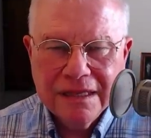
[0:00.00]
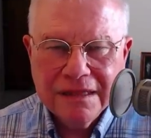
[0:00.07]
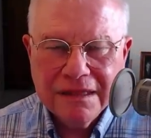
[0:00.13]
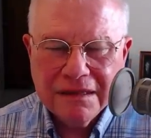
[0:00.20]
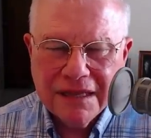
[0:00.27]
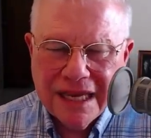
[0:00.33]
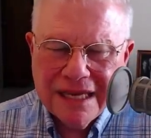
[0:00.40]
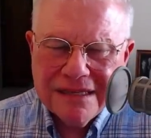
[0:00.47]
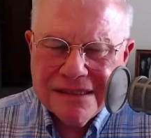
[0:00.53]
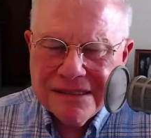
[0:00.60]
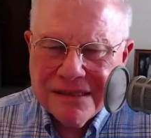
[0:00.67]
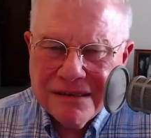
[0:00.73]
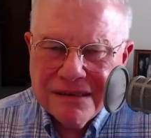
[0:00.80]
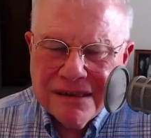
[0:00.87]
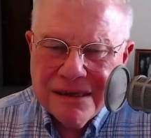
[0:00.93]
The last
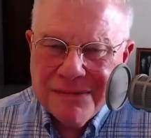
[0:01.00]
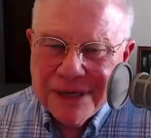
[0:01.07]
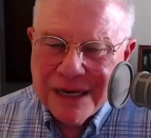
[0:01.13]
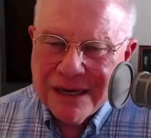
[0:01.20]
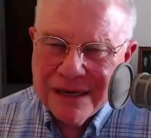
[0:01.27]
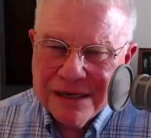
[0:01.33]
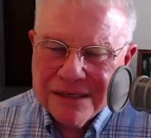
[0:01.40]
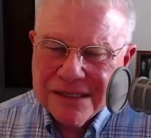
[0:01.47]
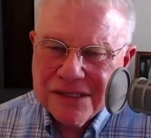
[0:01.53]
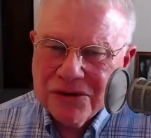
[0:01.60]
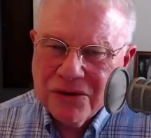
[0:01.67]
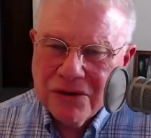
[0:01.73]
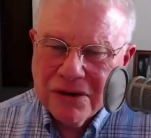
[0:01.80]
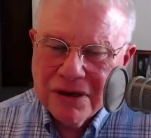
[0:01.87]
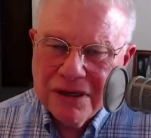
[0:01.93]
time I
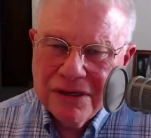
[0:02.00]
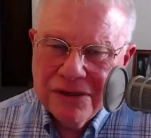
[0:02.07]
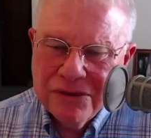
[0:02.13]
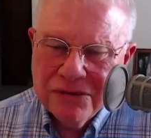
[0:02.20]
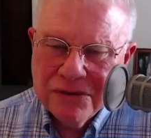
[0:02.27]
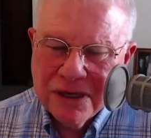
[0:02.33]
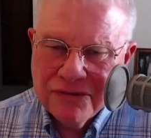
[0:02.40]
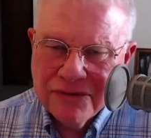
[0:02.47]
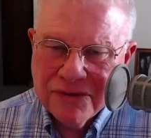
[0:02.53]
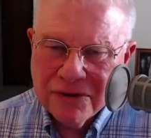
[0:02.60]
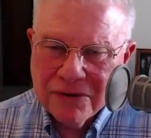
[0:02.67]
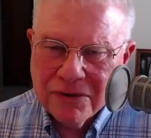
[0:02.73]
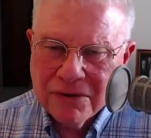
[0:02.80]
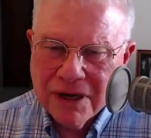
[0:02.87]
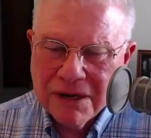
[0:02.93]
saw a U F O,